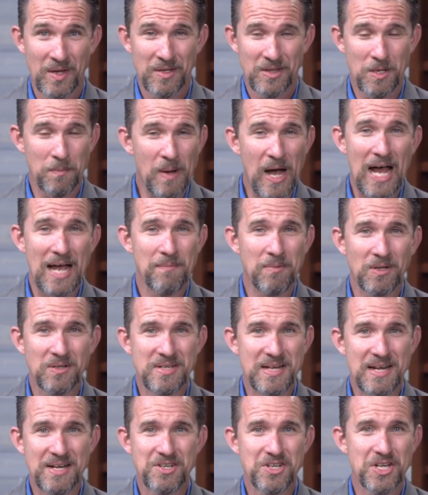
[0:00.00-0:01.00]
The Bible
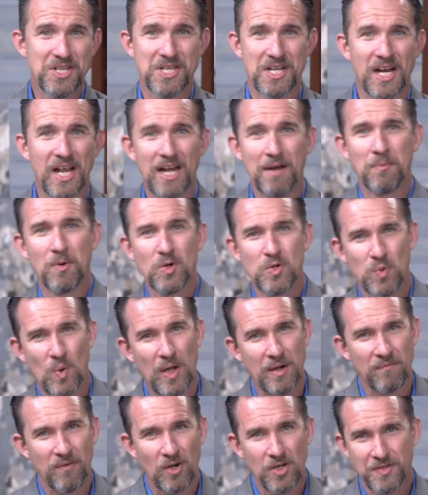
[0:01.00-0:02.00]
teaches in Hebrews
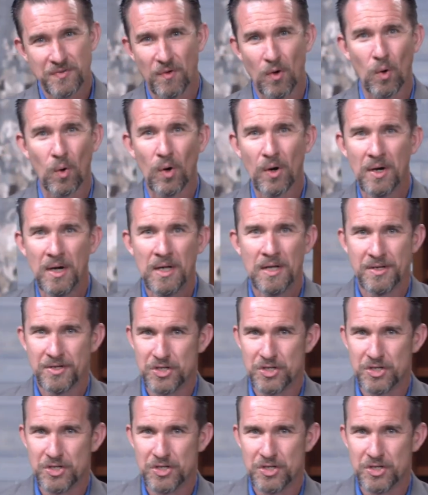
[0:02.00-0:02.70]
1 verse 4,